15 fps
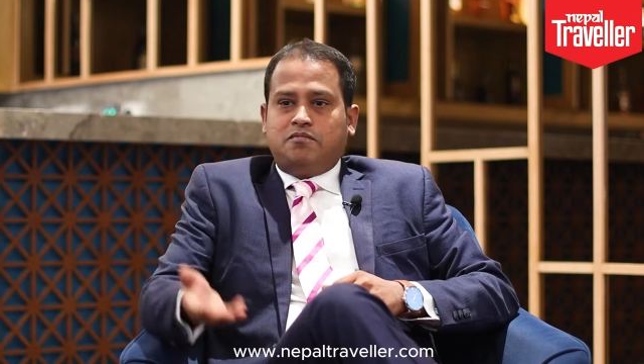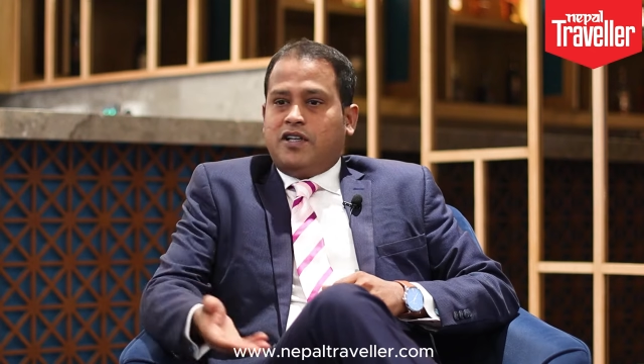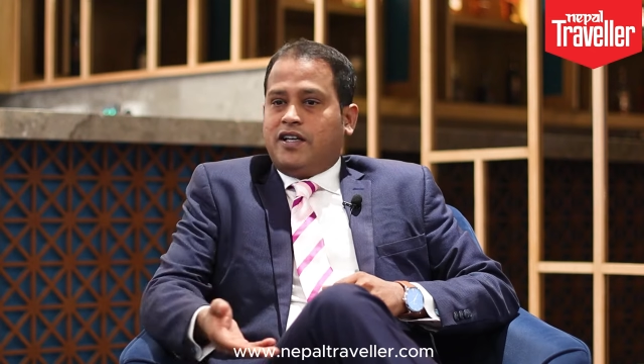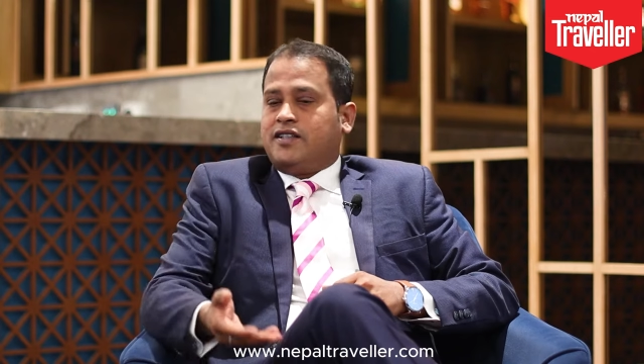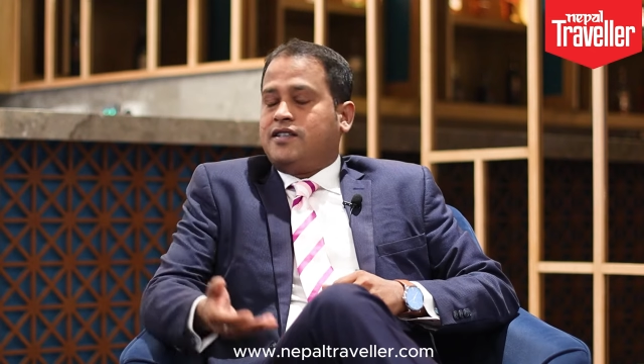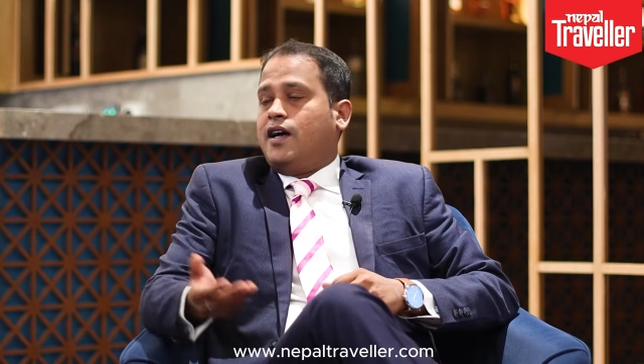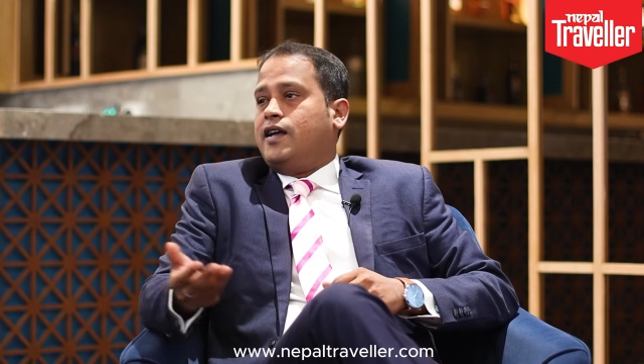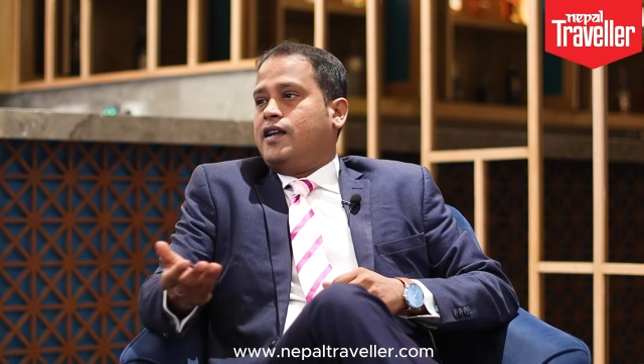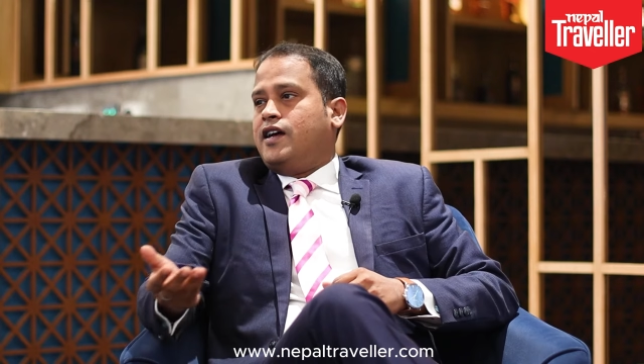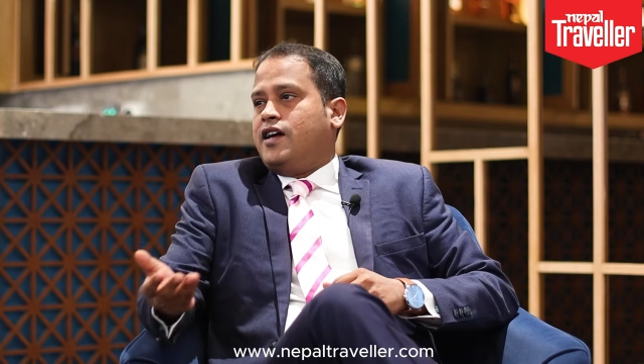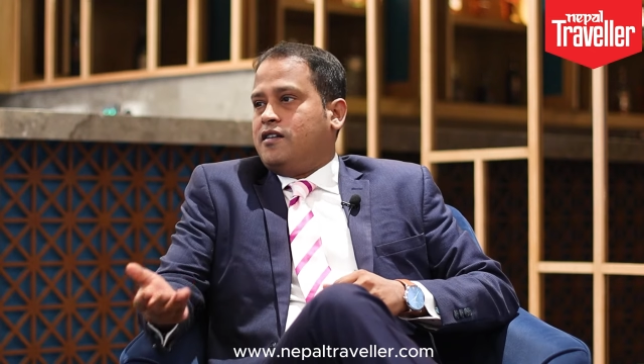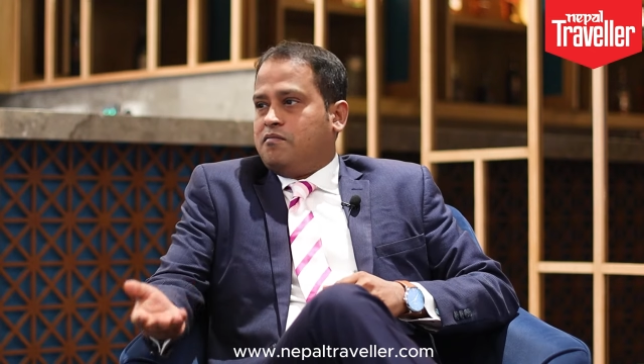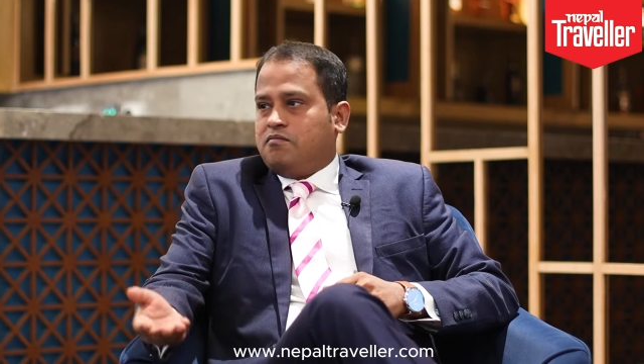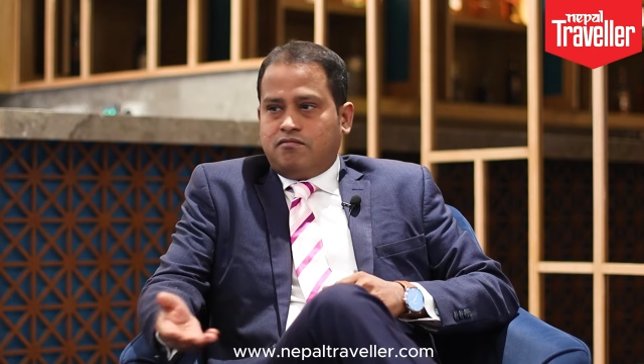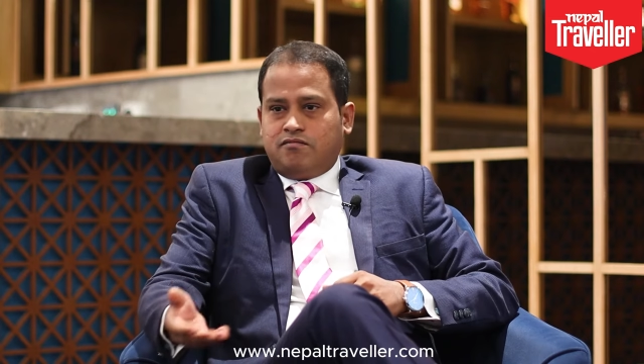like
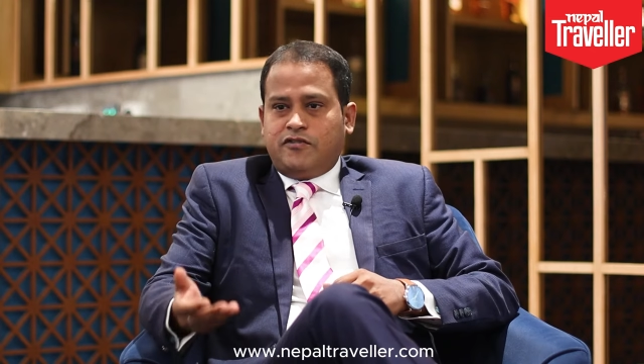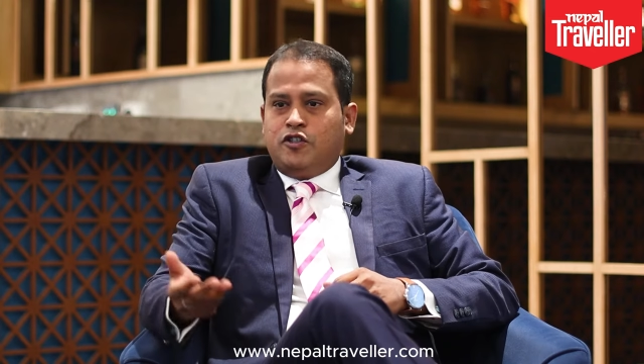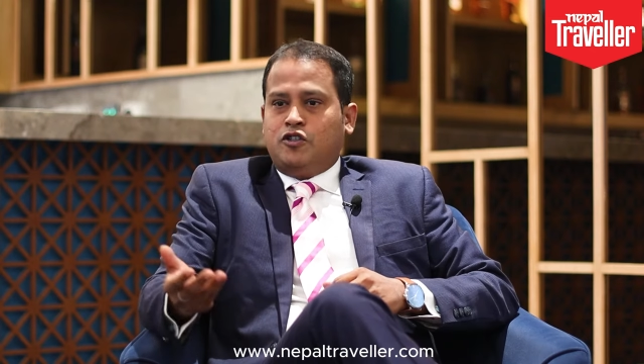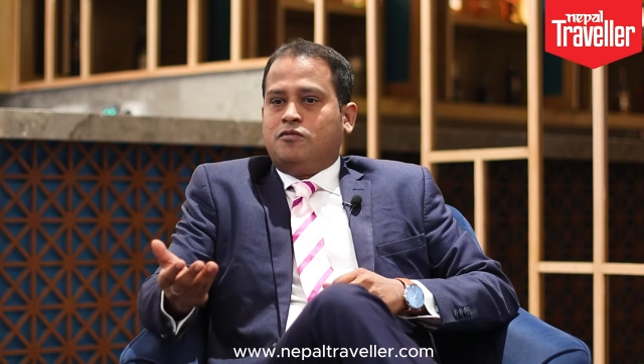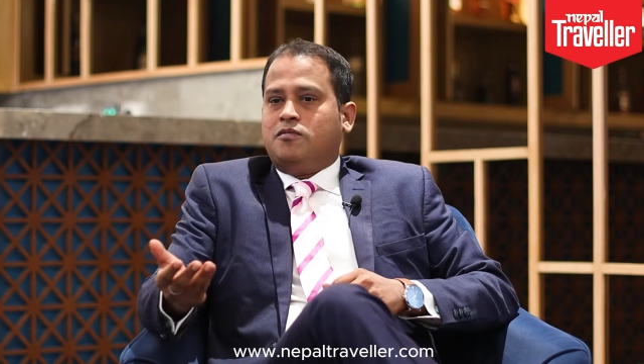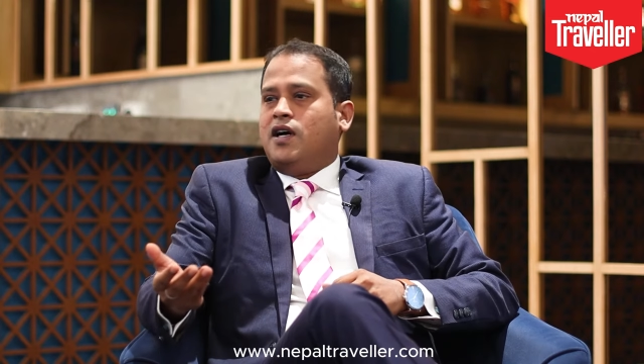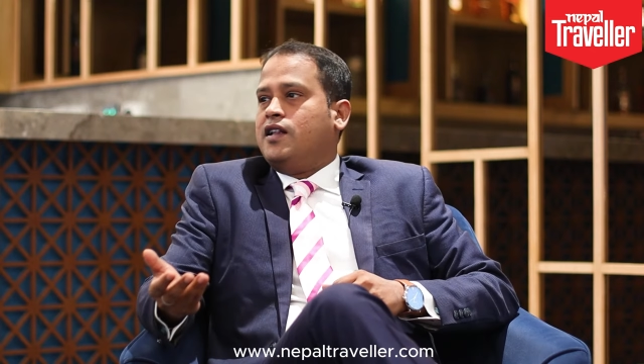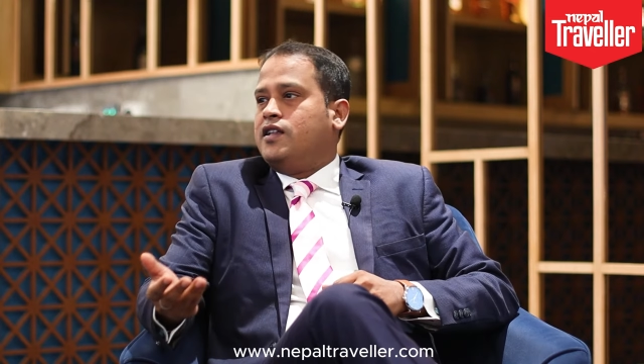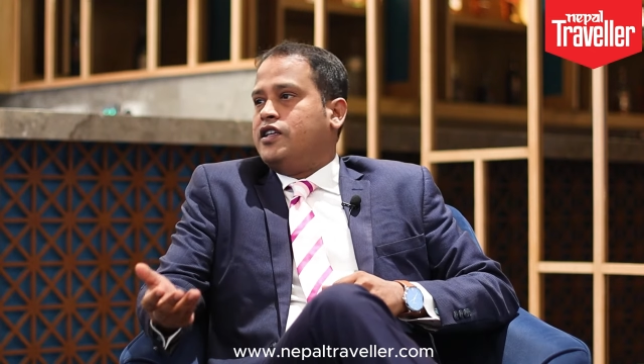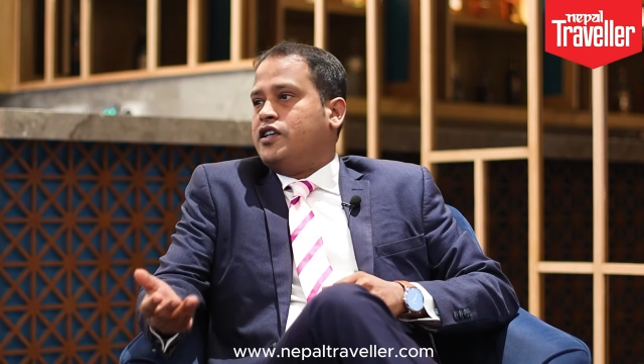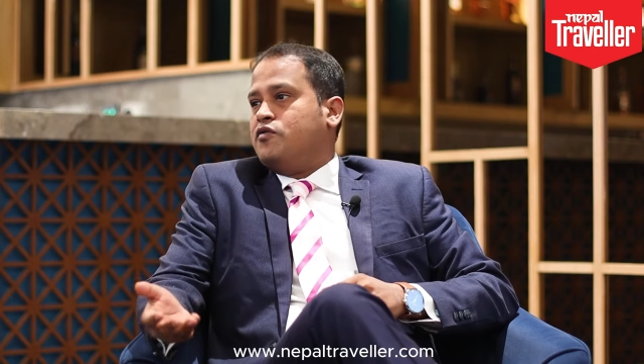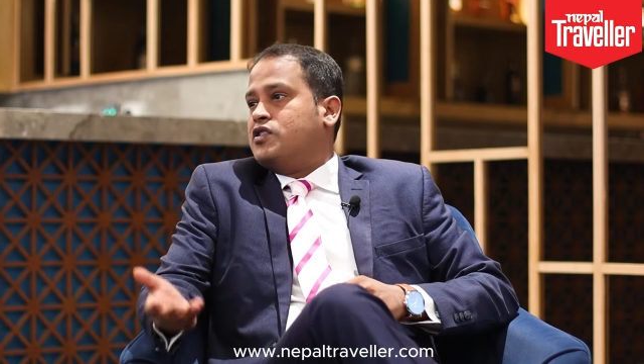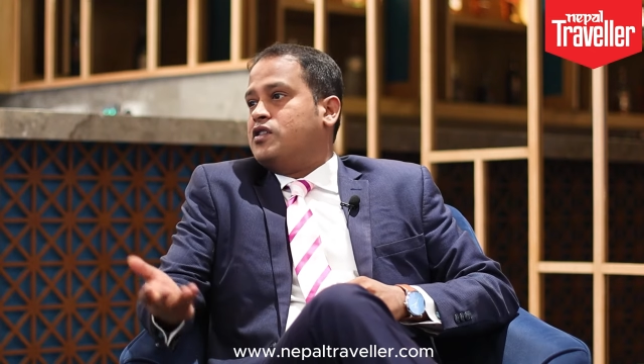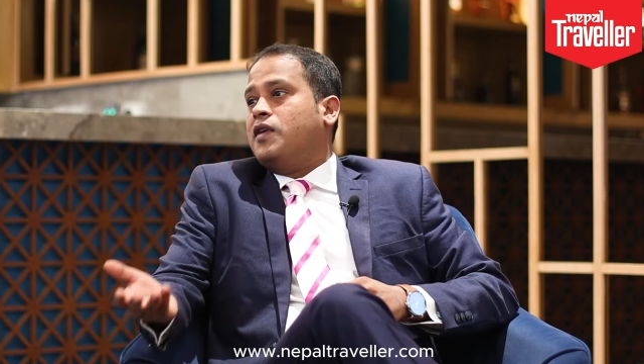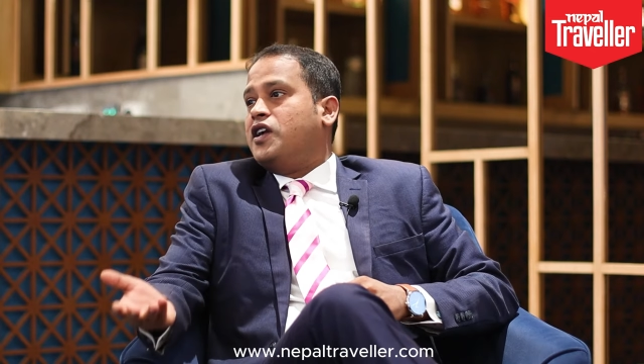Thailand, you know,
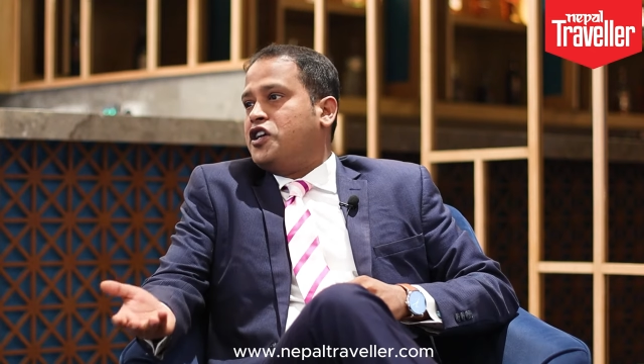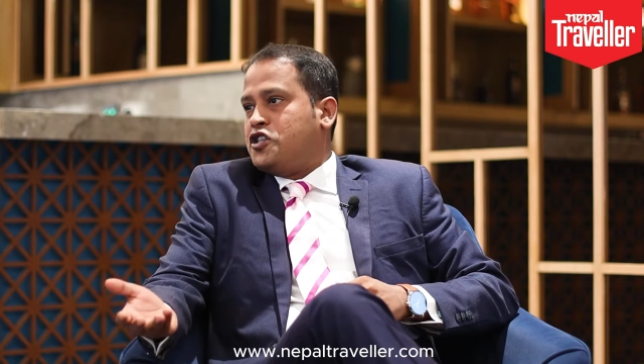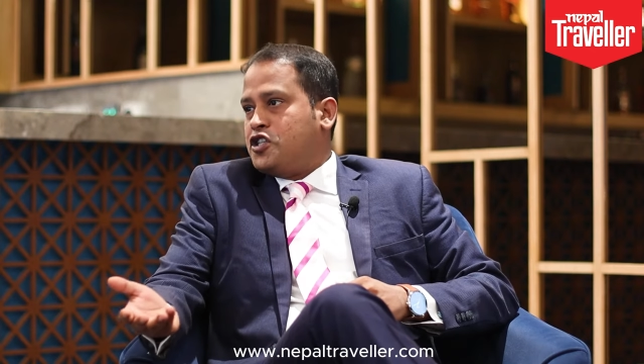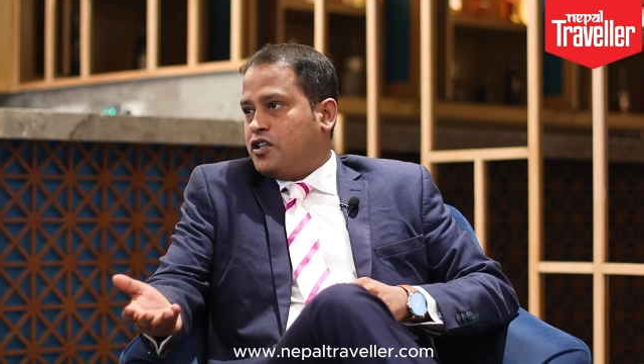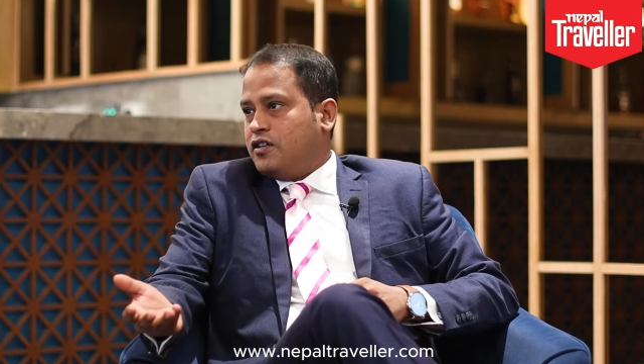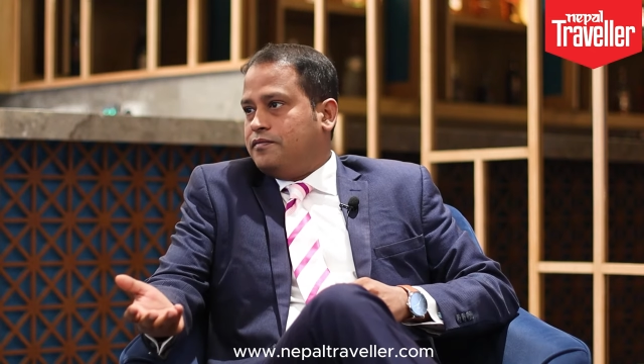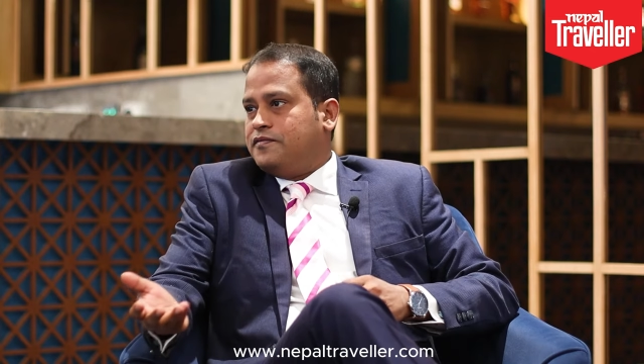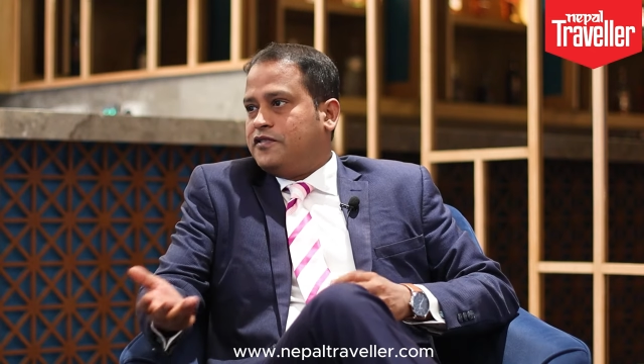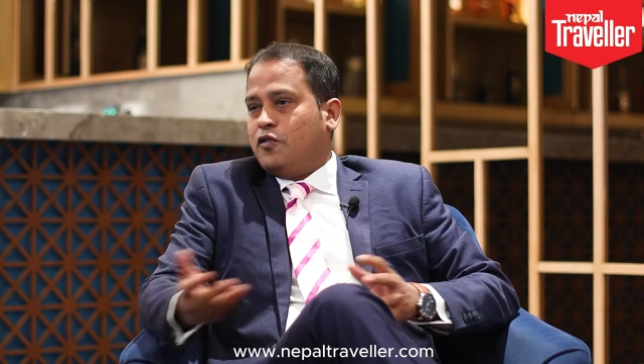Maldives and Malaysia.